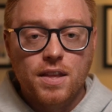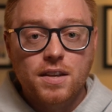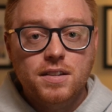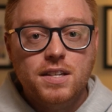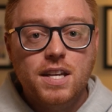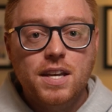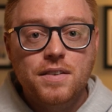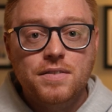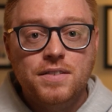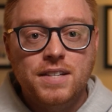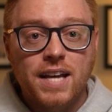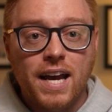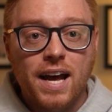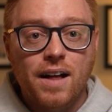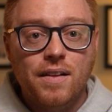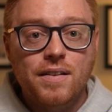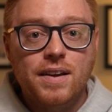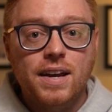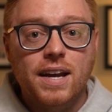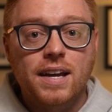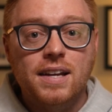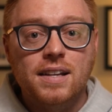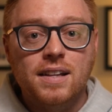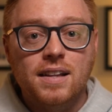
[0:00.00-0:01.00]
This gives Tally
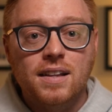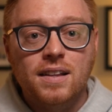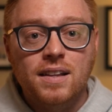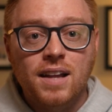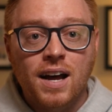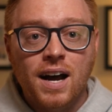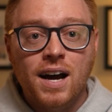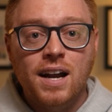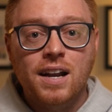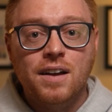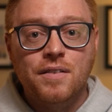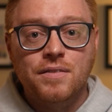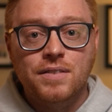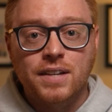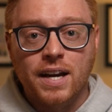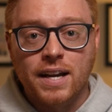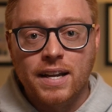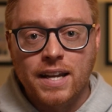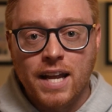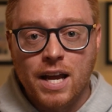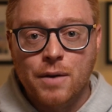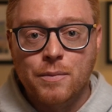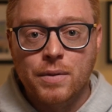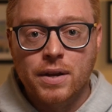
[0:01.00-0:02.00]
Tally a lot of
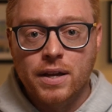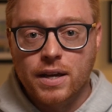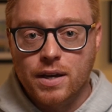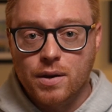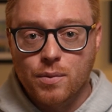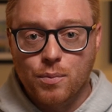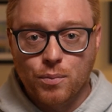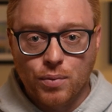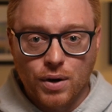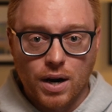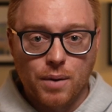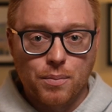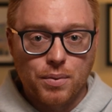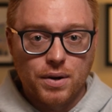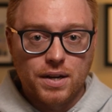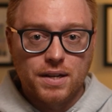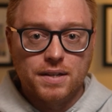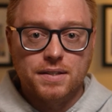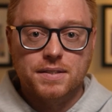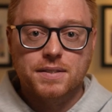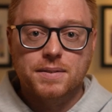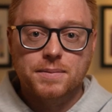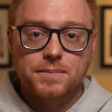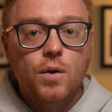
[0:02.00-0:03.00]
dynamic
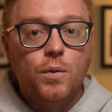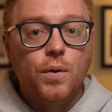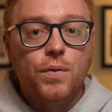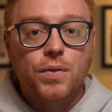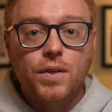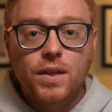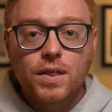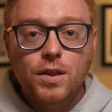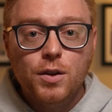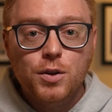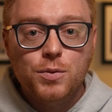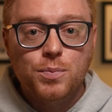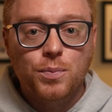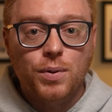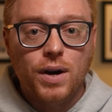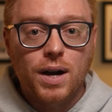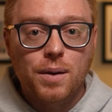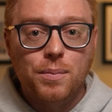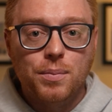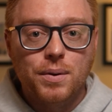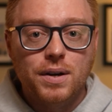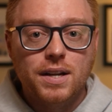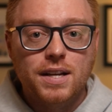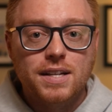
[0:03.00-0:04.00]
properties. Within those
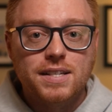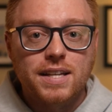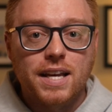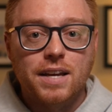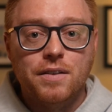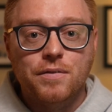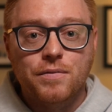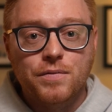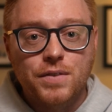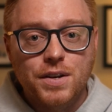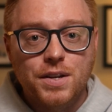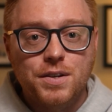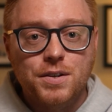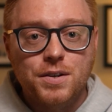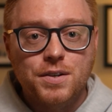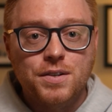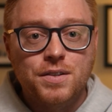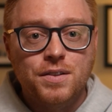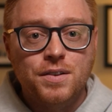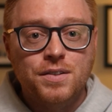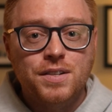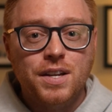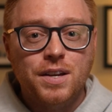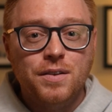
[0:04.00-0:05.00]
properties and features,
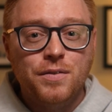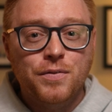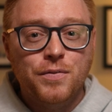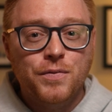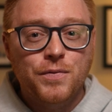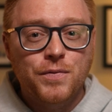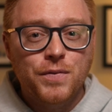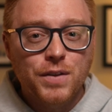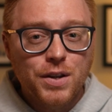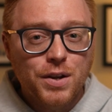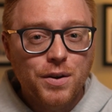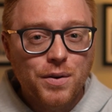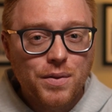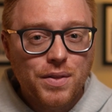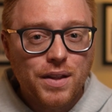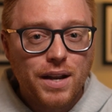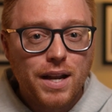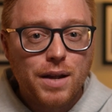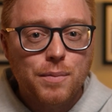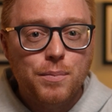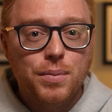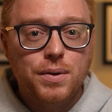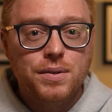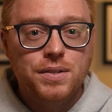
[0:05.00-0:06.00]
there's a few that
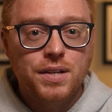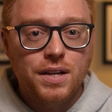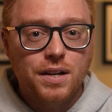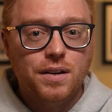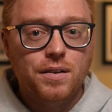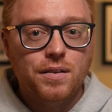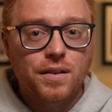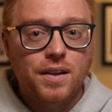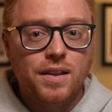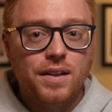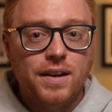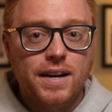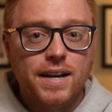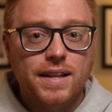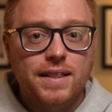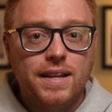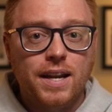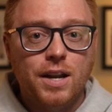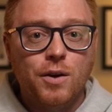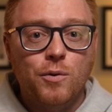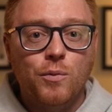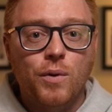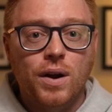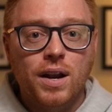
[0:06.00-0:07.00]
I particularly like that
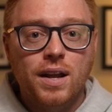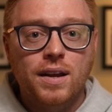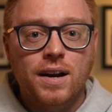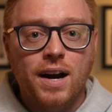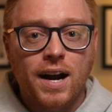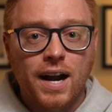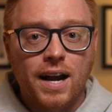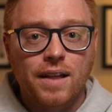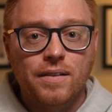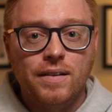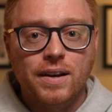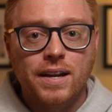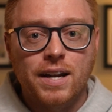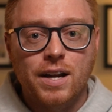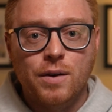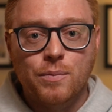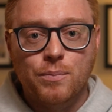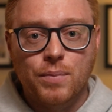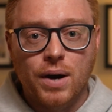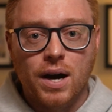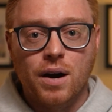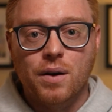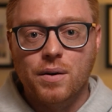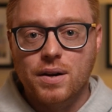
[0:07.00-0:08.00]
I wanna highlight
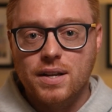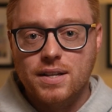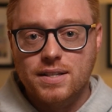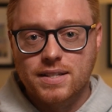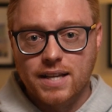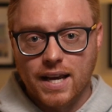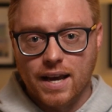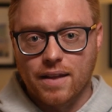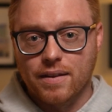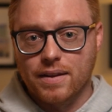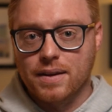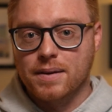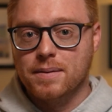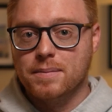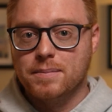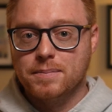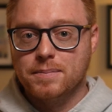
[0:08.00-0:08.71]
about Tally.